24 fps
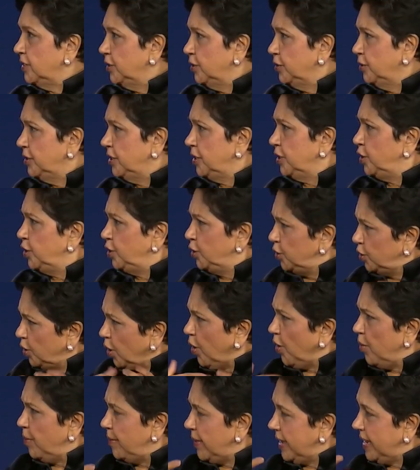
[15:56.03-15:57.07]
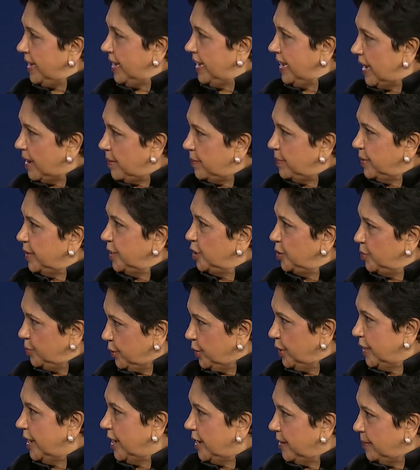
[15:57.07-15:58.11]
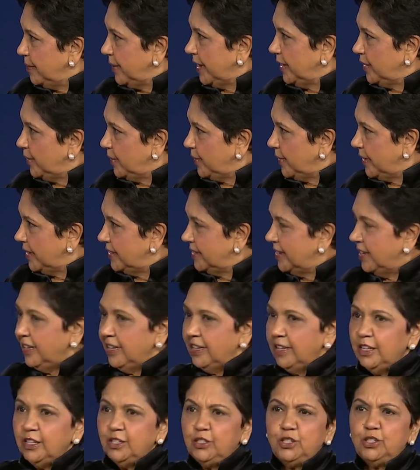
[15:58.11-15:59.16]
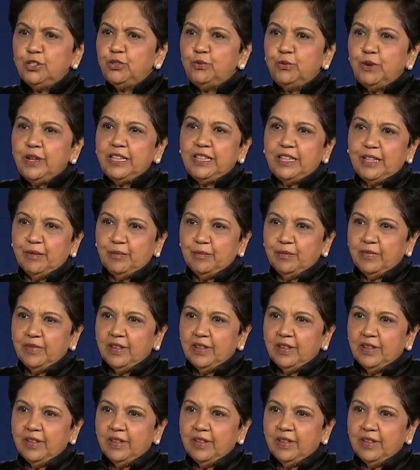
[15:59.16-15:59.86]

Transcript: you'll see so many companies putting out megatrends. Just read them.